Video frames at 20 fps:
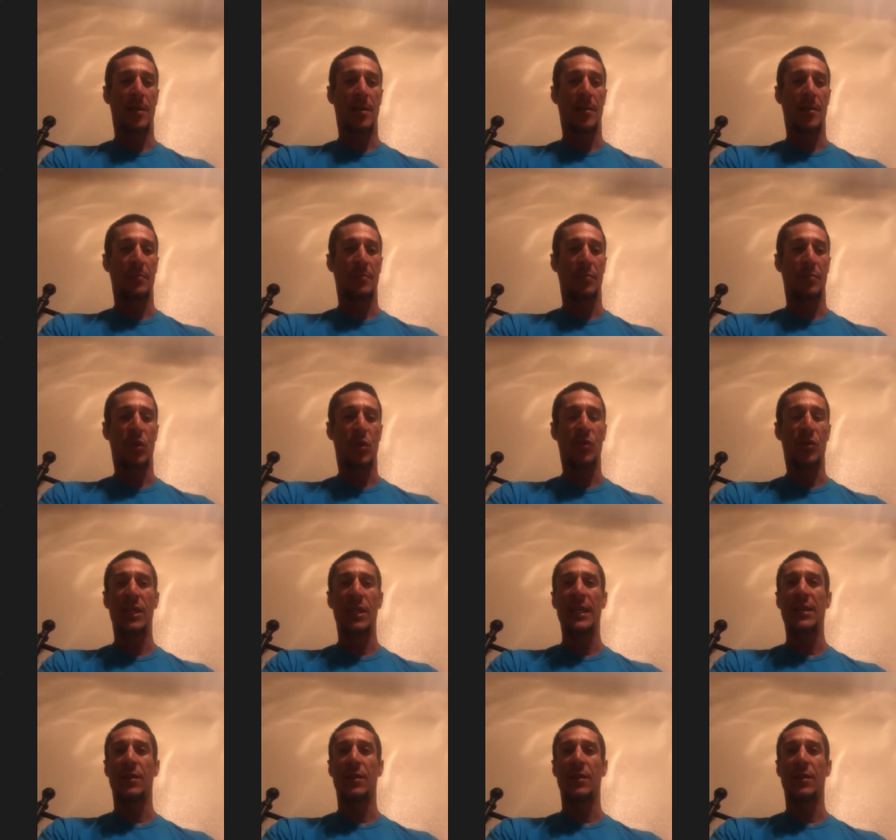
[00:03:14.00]
Most of
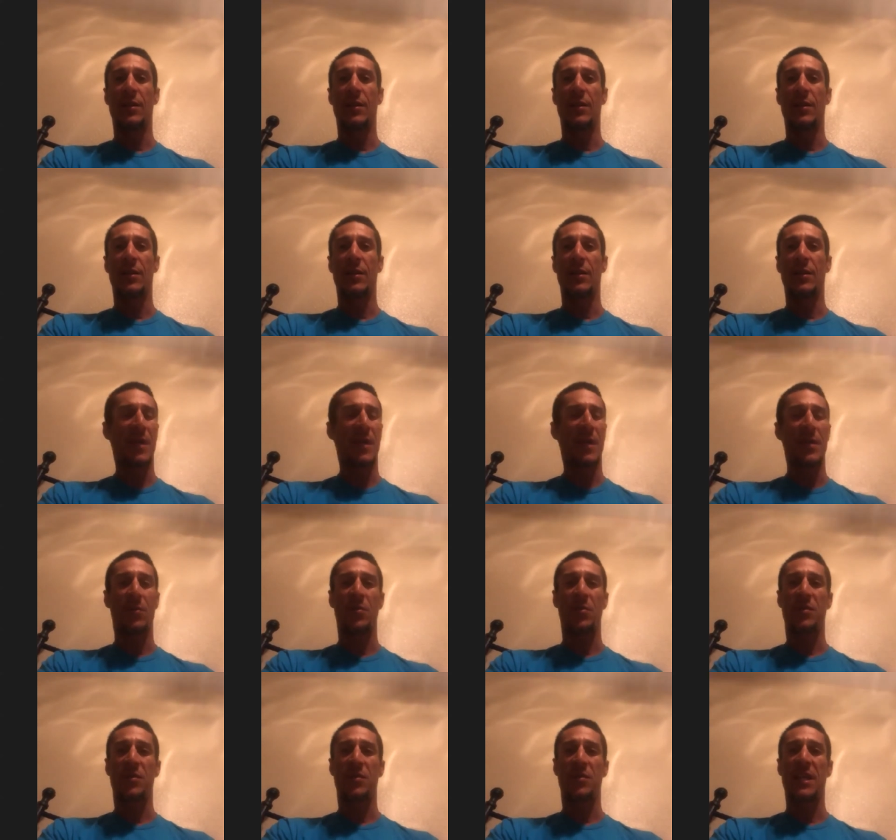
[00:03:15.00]
the time I
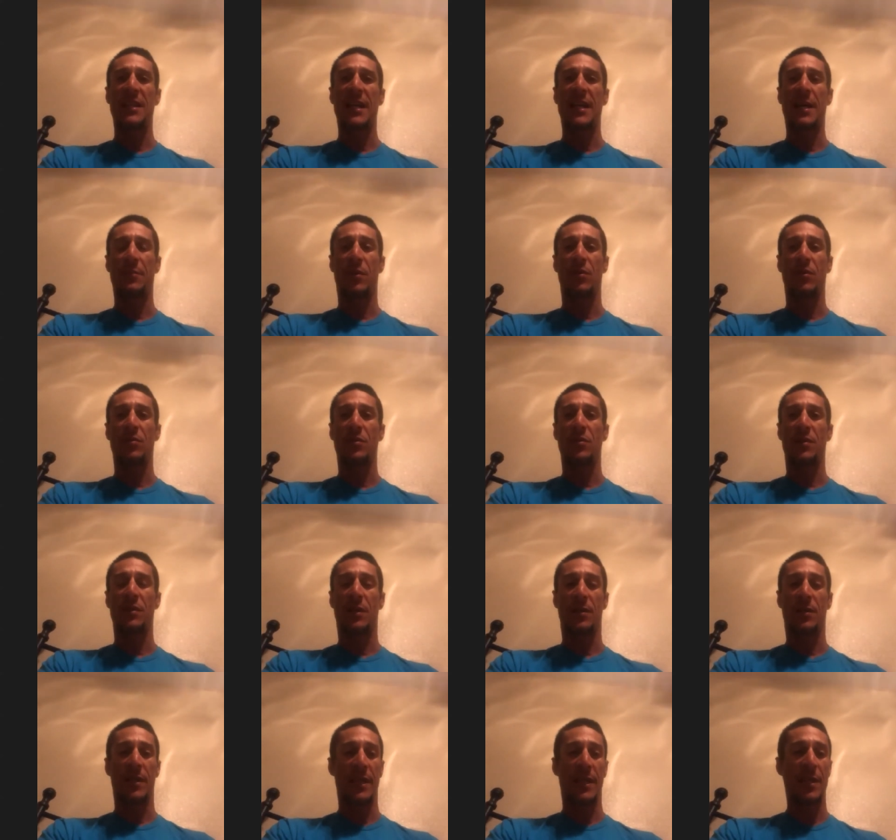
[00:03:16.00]
don't sign up on
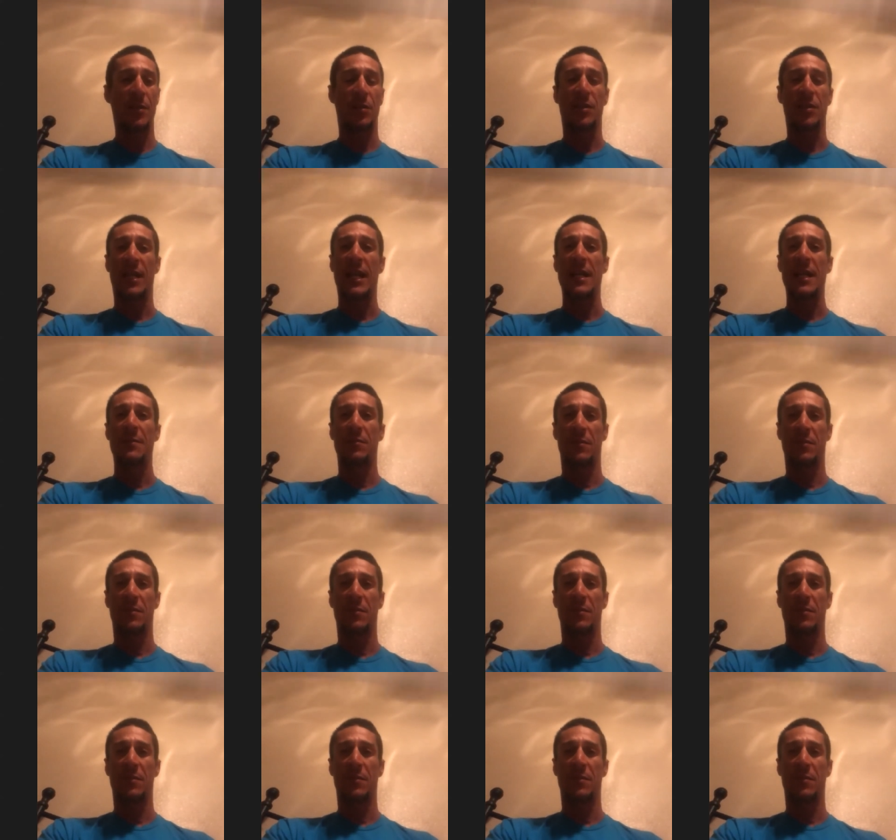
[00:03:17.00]
ahead of time.